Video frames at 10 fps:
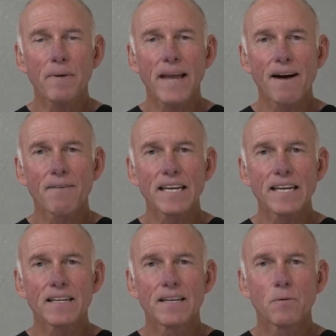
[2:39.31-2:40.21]
pulp
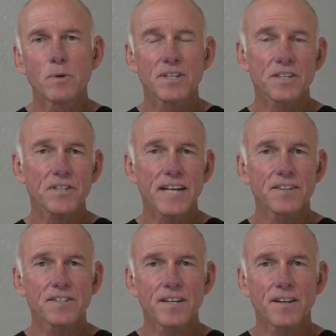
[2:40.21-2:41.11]
cavity, which
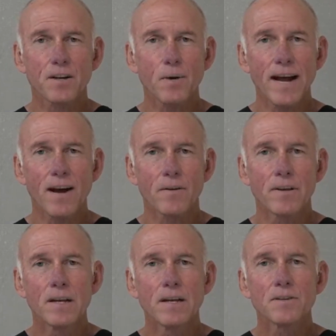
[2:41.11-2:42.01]
extends into the
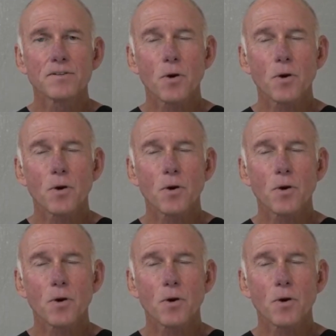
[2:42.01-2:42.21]
crown.